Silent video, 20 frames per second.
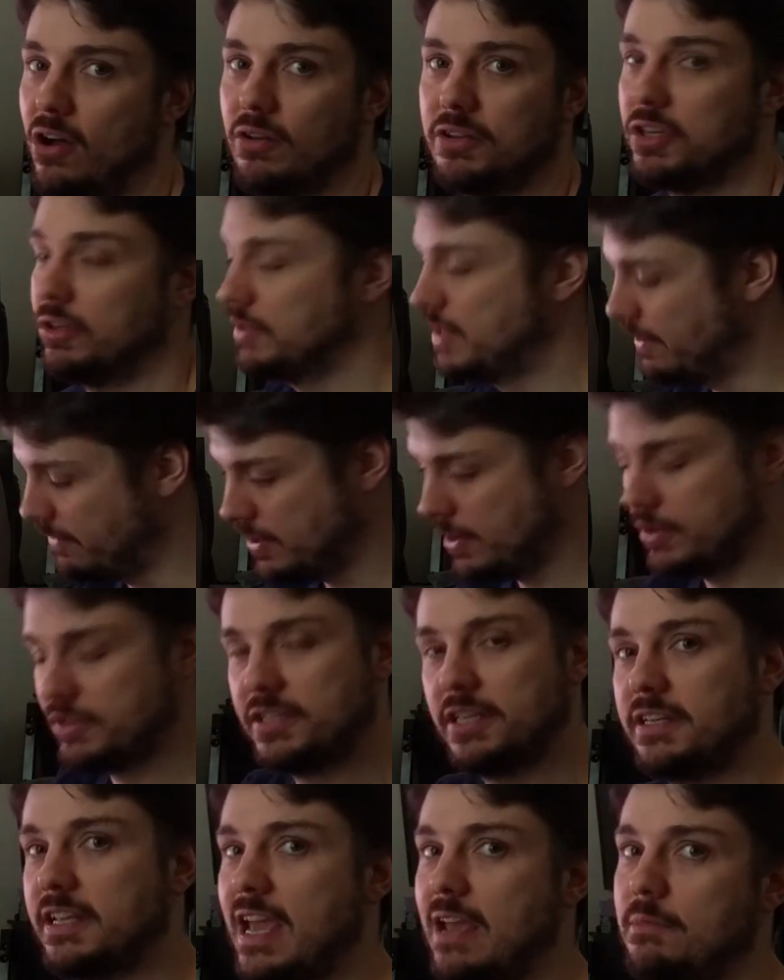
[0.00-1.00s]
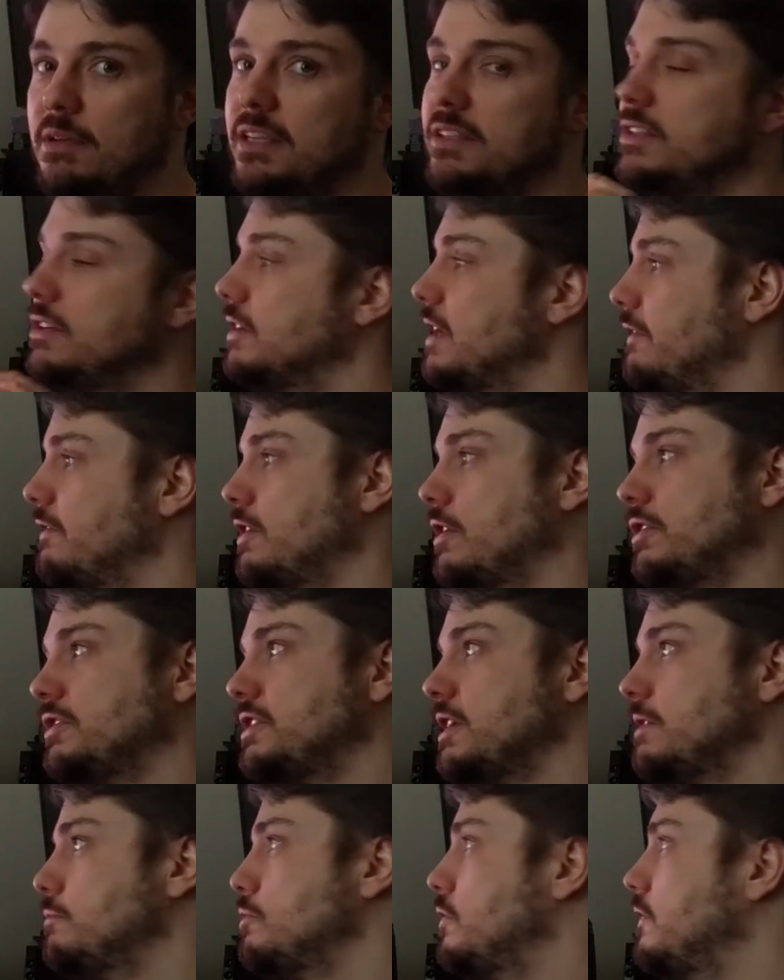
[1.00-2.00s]
You'll never notice it in gamings. You'll never notice it
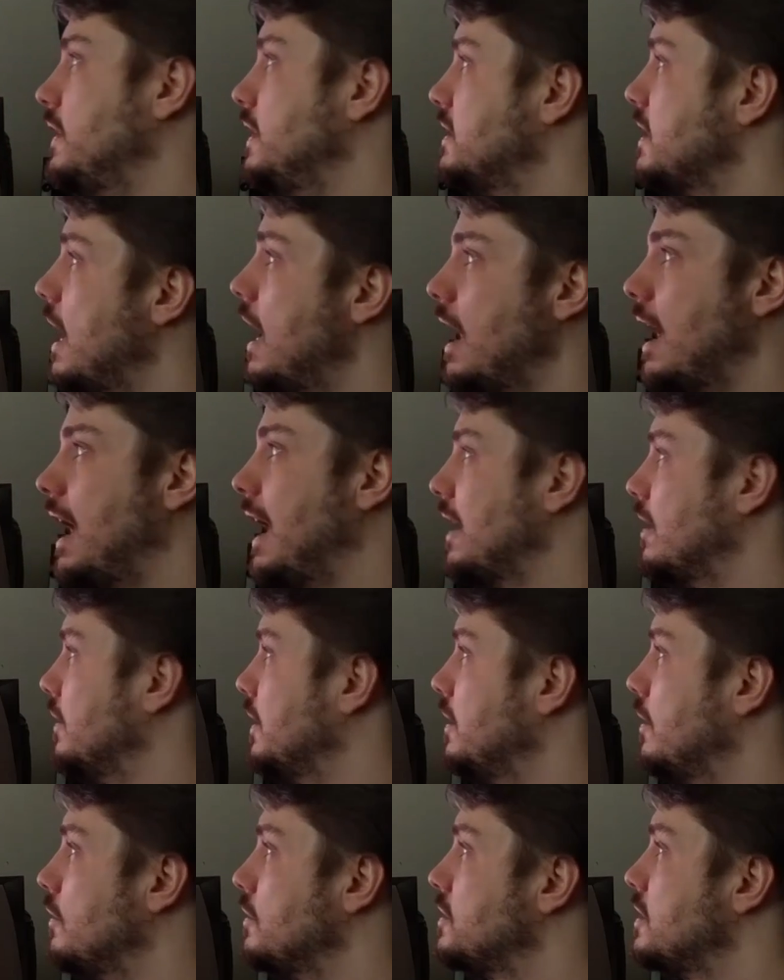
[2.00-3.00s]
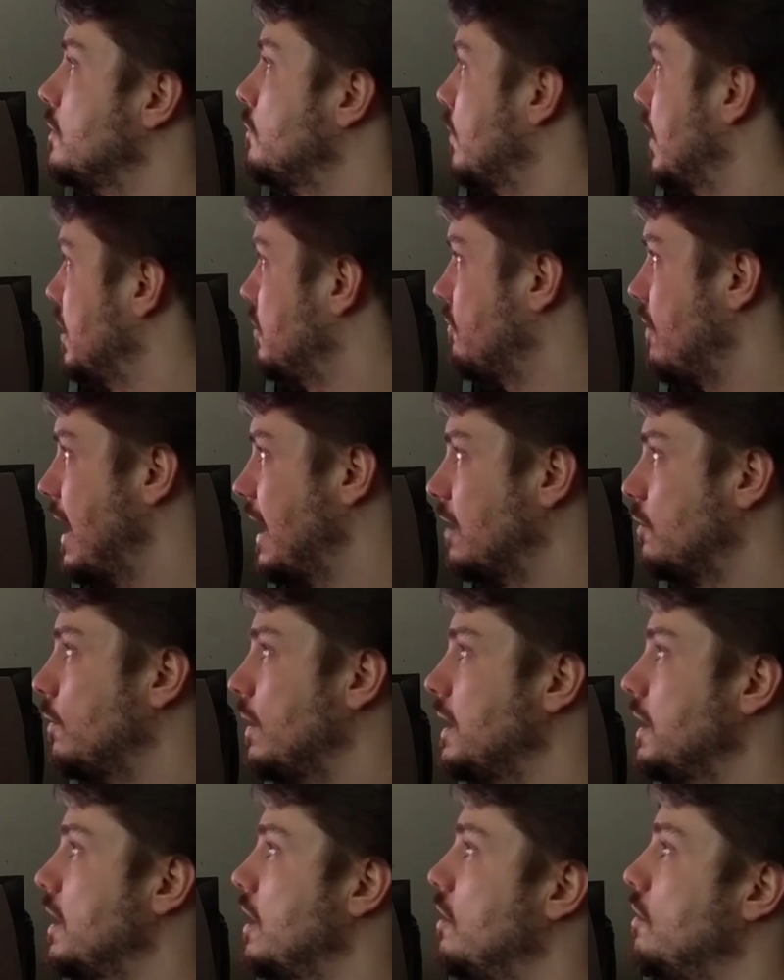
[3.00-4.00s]
in movies. I only notice it when I drag a
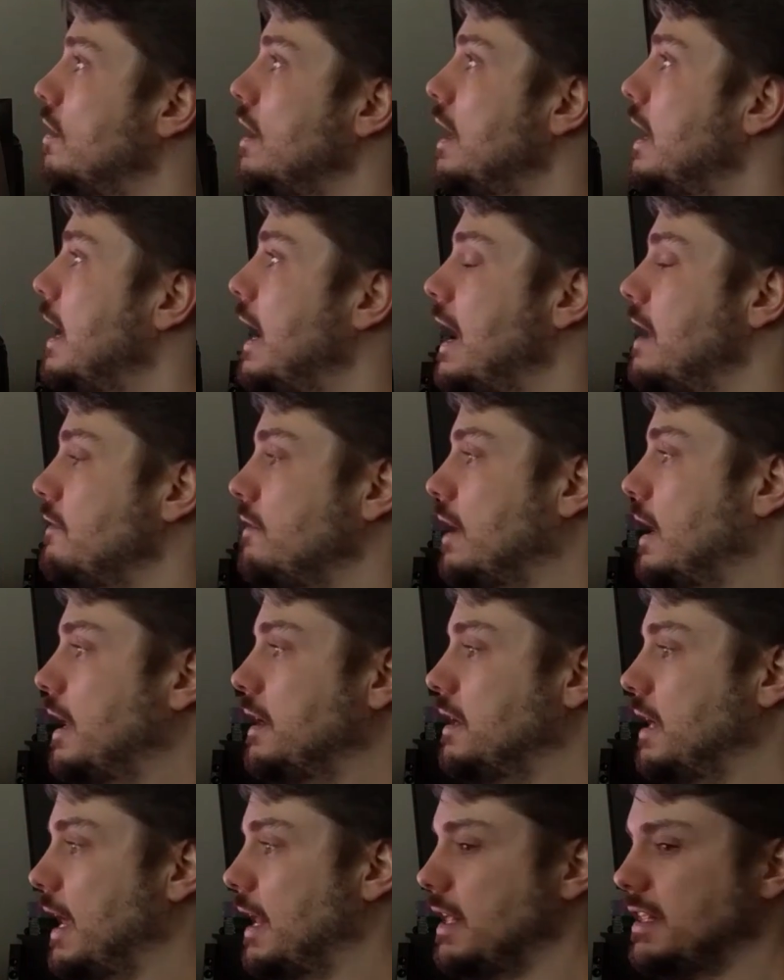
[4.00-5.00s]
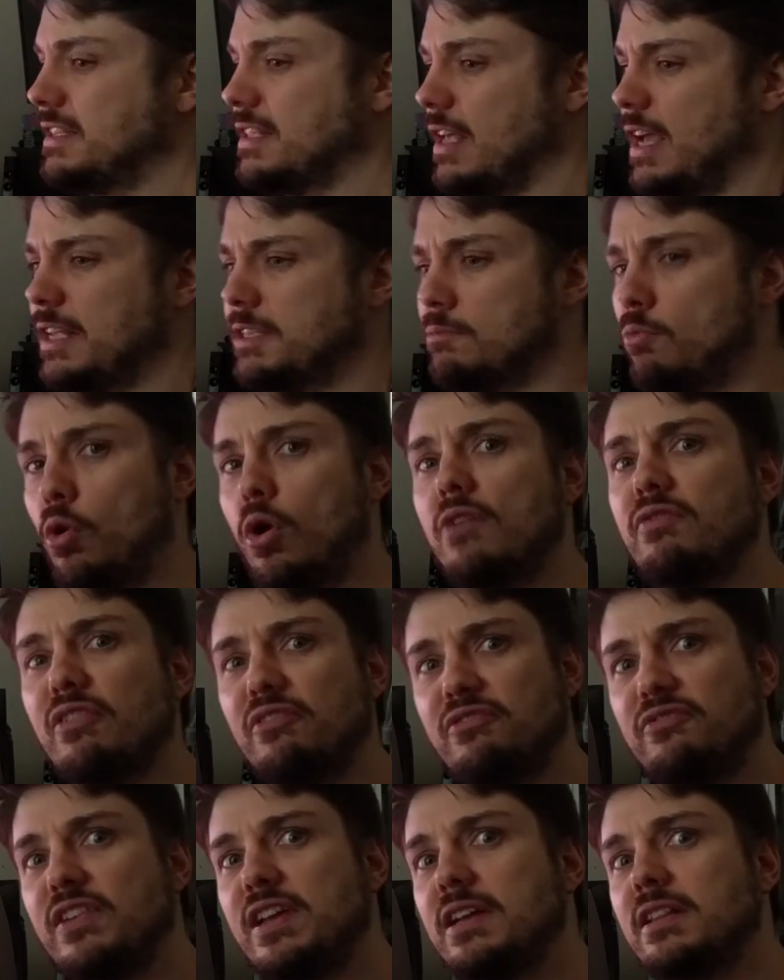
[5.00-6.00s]
window, and it's more of a
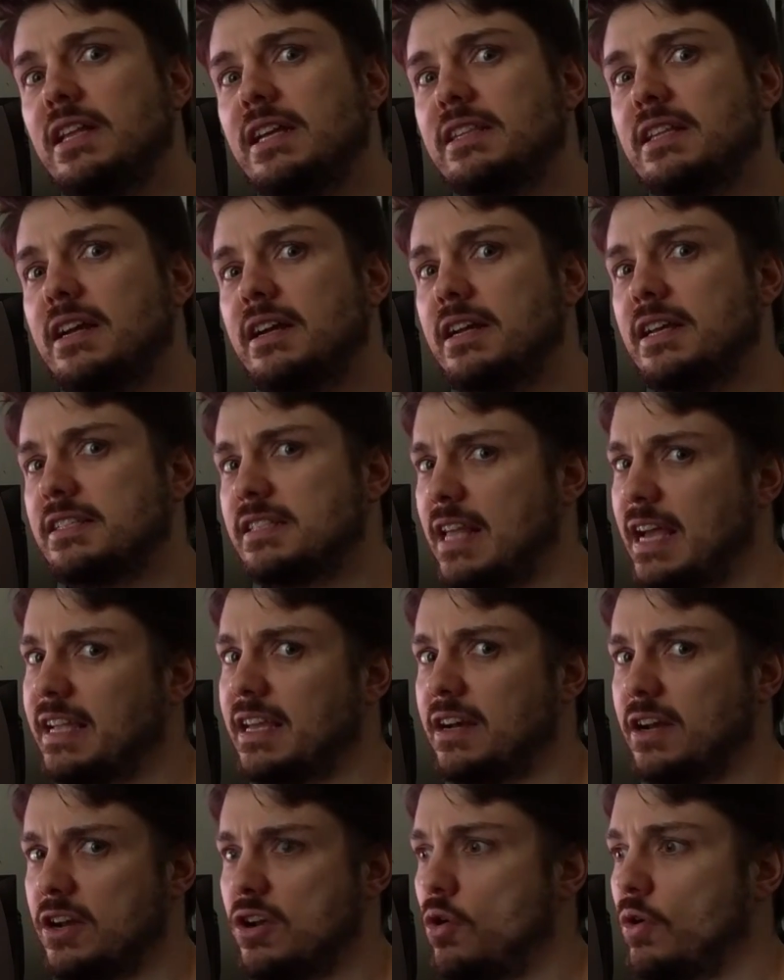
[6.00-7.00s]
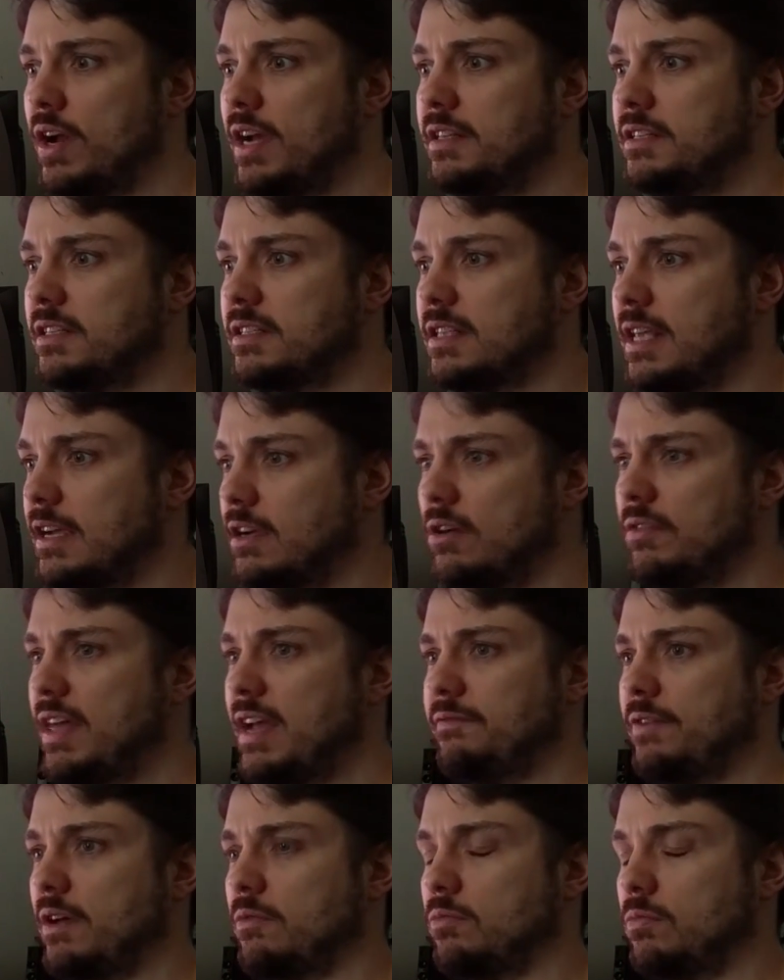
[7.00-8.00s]
feeling than it is like an annoyance. It's like, oh, that
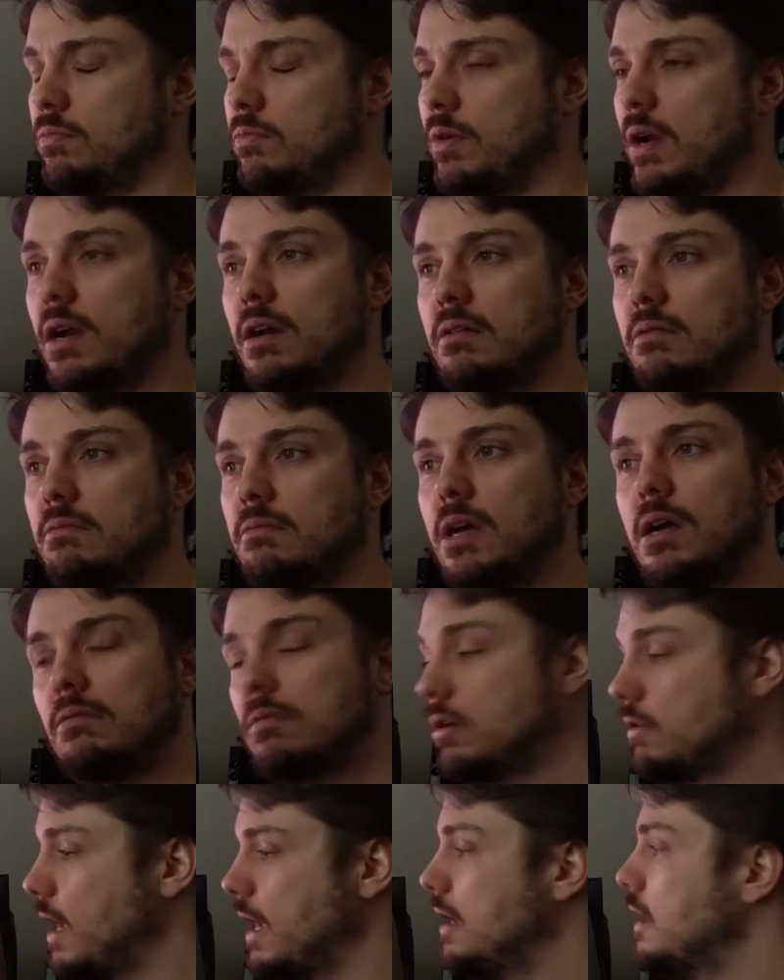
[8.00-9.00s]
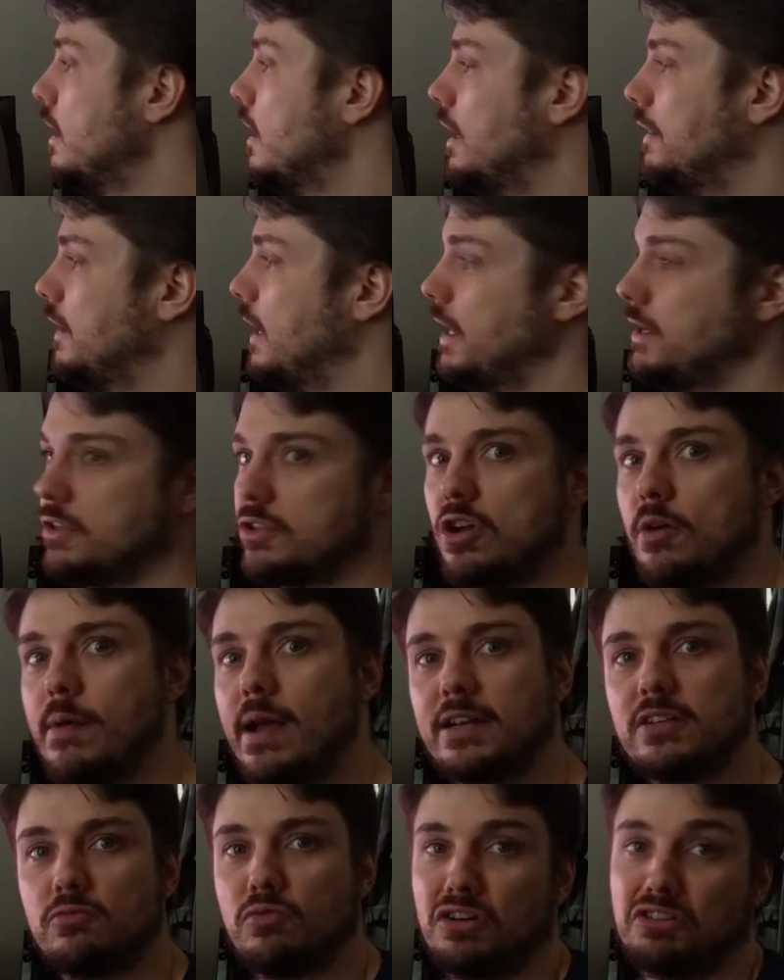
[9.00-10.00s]
felt weird. Oh, okay. And then I just go back
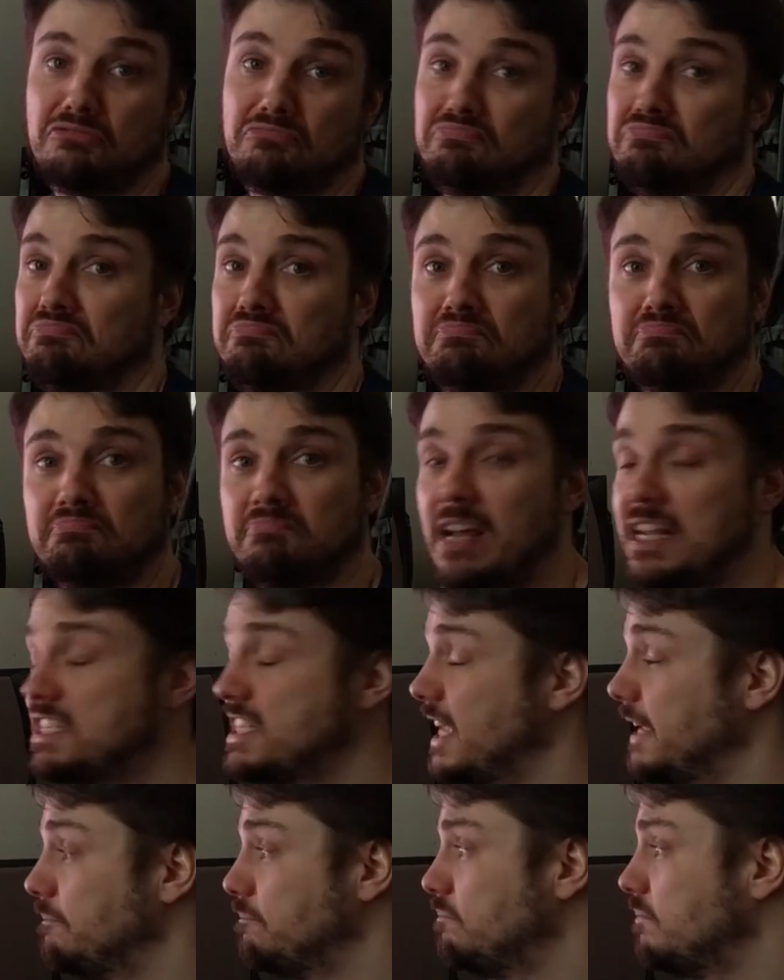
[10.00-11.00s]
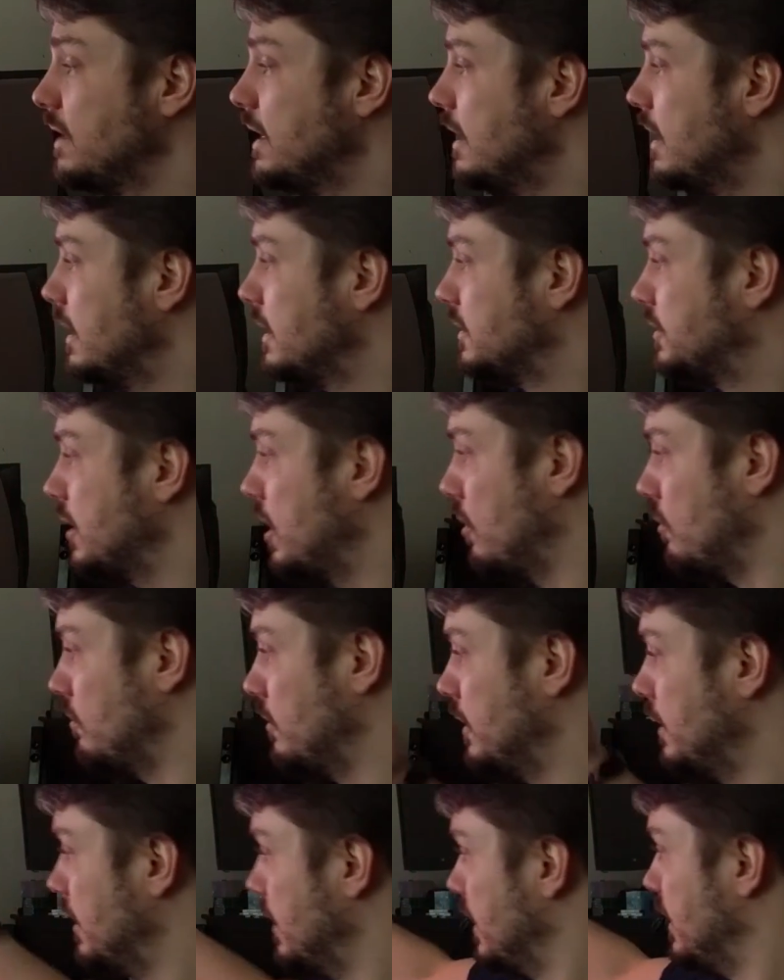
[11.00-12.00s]
to work. That's it. So
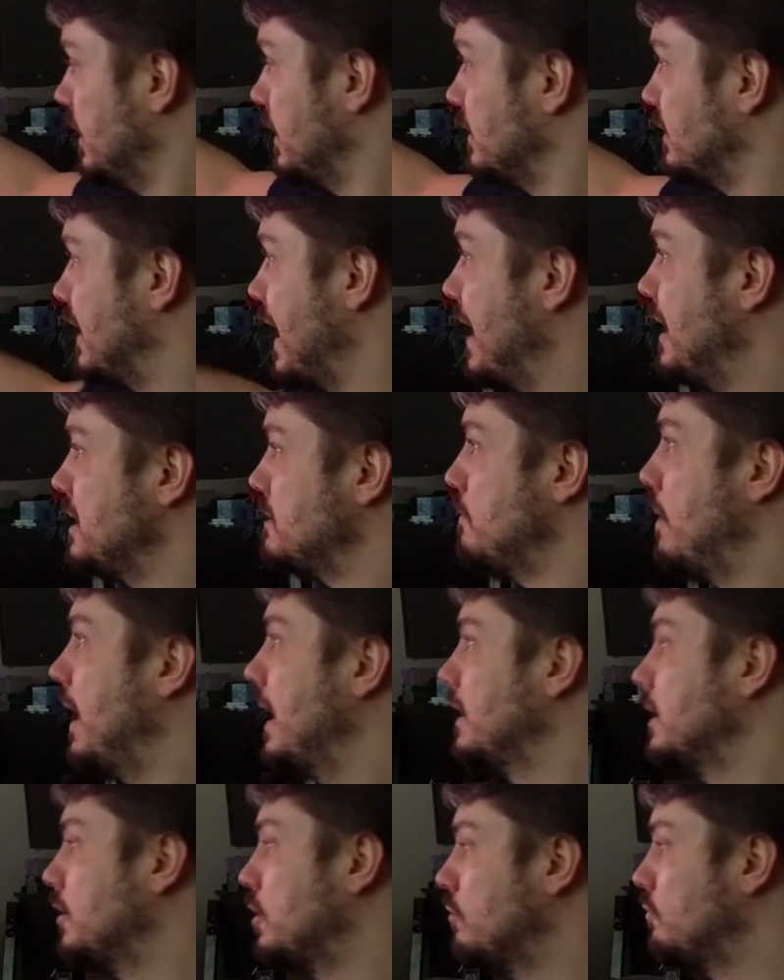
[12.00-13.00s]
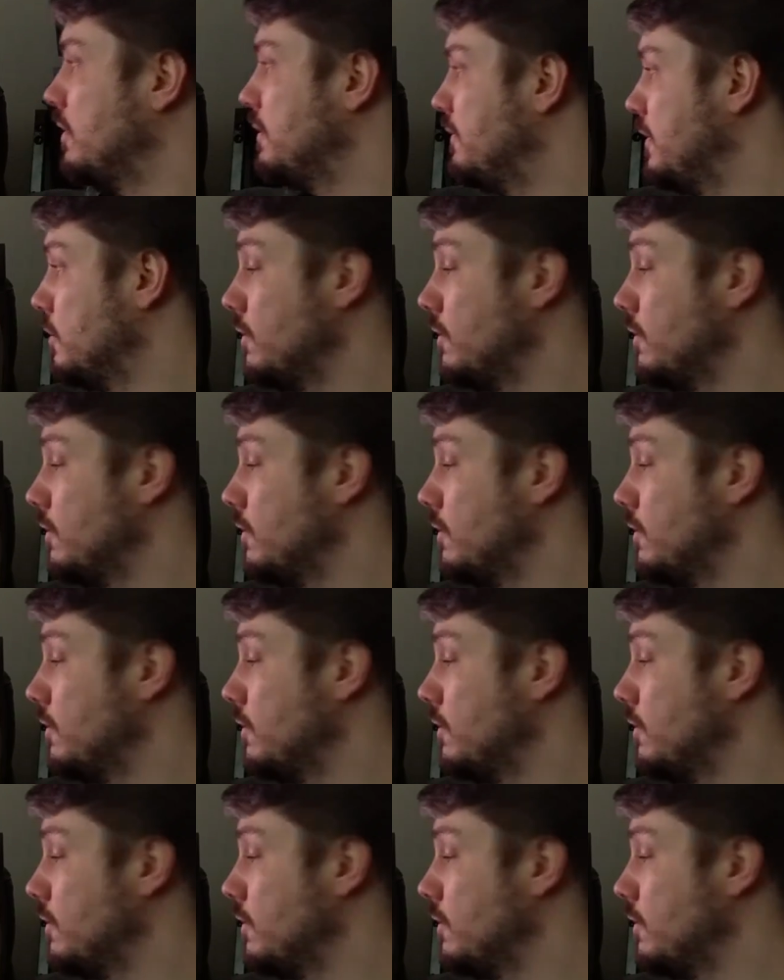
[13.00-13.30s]
that is my little review.